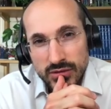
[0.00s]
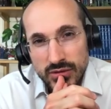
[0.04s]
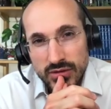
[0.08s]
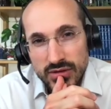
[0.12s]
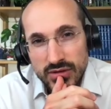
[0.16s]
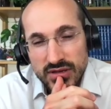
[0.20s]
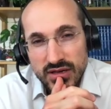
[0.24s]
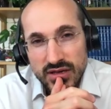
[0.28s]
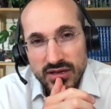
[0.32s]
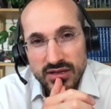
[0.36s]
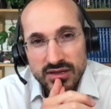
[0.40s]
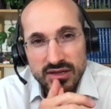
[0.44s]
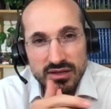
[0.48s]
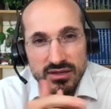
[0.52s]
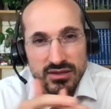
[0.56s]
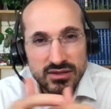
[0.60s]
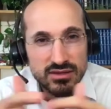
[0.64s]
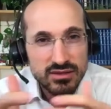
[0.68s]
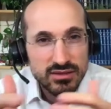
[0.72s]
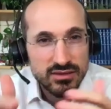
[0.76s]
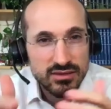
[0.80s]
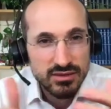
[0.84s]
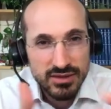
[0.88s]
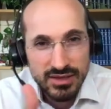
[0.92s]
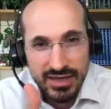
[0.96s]
Do you think
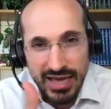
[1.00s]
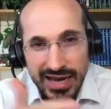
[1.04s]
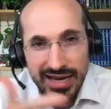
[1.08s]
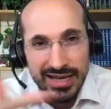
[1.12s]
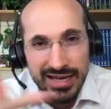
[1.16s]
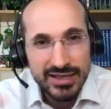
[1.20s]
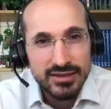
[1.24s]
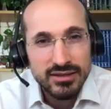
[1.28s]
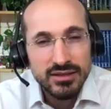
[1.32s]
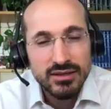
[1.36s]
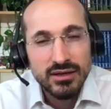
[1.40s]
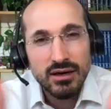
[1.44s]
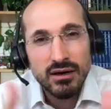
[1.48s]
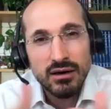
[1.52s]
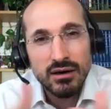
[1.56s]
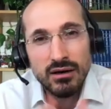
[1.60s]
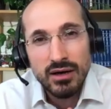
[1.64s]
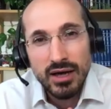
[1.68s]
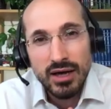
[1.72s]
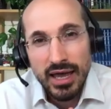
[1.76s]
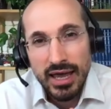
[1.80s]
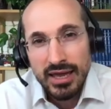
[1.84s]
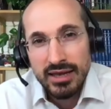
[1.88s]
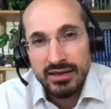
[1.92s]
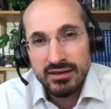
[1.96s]
this
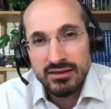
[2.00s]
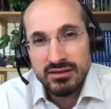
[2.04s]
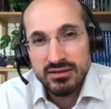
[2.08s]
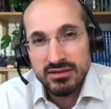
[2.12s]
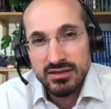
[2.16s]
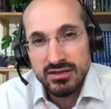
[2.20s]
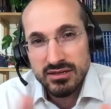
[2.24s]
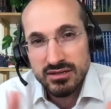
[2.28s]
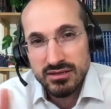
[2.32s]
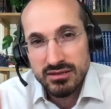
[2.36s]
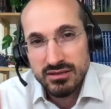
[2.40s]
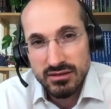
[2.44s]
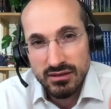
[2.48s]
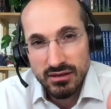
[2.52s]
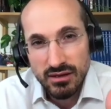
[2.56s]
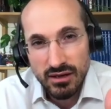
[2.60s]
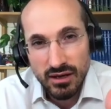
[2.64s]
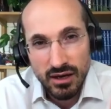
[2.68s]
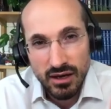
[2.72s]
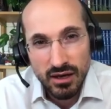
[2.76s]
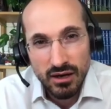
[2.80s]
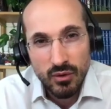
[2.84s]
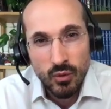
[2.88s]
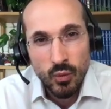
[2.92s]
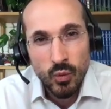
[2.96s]
calendar and this
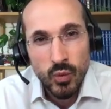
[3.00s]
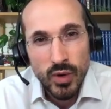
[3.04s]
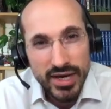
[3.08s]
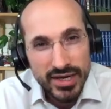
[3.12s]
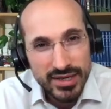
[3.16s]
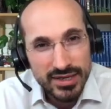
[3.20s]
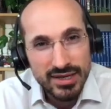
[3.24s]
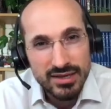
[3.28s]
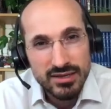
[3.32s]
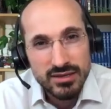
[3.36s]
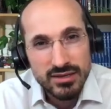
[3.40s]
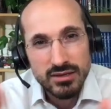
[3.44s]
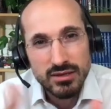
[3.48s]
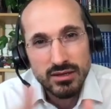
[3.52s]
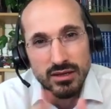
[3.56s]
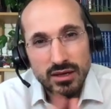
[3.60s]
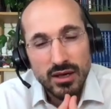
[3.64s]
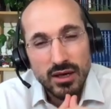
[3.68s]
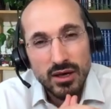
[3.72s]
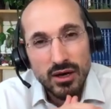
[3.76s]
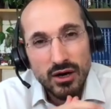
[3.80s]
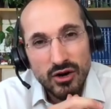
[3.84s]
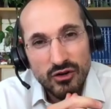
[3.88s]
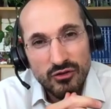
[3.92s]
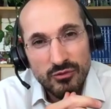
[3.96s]
weakness
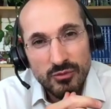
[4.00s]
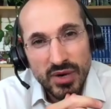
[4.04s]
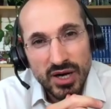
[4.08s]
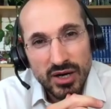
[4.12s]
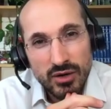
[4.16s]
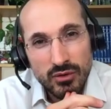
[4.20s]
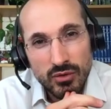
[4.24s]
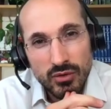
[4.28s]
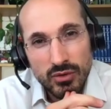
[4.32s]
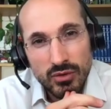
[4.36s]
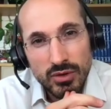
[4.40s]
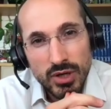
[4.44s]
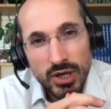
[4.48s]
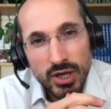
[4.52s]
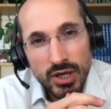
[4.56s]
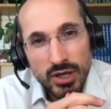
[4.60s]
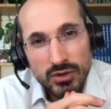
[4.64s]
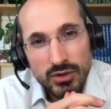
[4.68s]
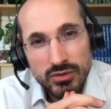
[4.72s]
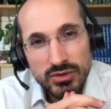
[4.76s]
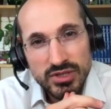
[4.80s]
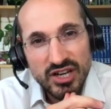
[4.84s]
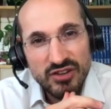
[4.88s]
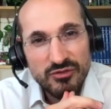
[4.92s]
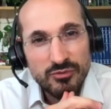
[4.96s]
of Macron
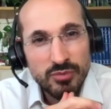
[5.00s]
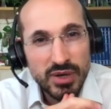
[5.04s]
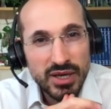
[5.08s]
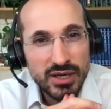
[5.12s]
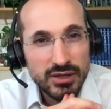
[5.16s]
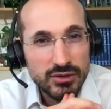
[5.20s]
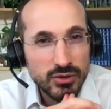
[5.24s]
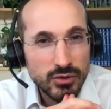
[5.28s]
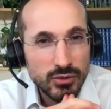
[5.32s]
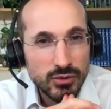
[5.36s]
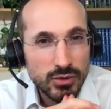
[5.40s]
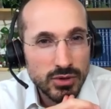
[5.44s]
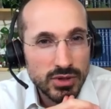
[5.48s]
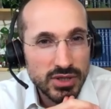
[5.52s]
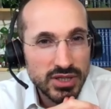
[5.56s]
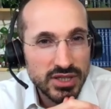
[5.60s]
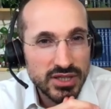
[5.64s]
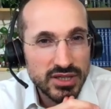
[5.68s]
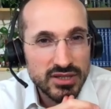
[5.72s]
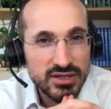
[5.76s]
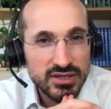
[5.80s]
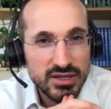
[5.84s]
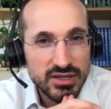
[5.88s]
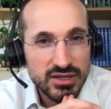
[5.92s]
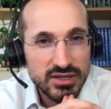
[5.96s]
could have played a role
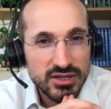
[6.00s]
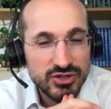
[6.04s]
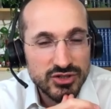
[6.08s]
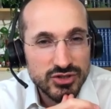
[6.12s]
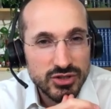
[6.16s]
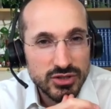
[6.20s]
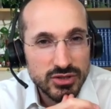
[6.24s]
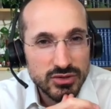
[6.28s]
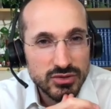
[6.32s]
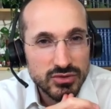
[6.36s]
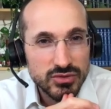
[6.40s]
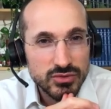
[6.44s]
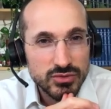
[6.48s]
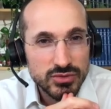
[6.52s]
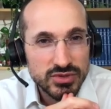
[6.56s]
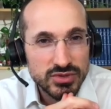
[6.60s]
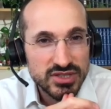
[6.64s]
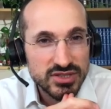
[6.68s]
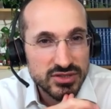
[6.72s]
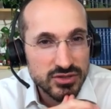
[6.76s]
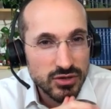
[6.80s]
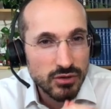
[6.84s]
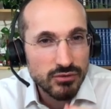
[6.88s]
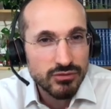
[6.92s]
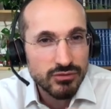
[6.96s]
in his decision to
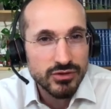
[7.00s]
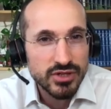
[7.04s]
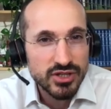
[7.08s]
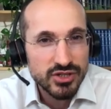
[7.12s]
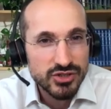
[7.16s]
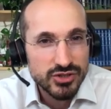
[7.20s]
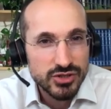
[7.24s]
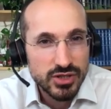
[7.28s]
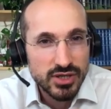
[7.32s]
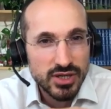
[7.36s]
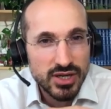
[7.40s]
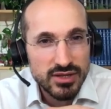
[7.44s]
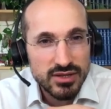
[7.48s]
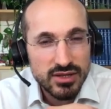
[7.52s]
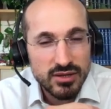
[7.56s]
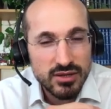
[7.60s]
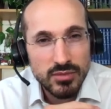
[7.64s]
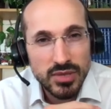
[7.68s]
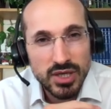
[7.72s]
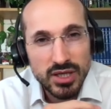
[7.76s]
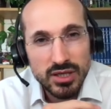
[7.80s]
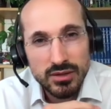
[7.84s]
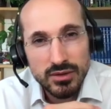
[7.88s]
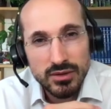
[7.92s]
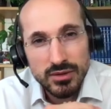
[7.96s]
dissolve the National
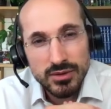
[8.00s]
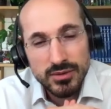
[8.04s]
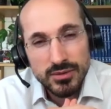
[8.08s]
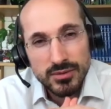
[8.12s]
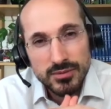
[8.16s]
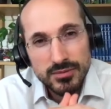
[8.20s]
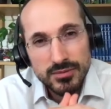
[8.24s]
Assembly?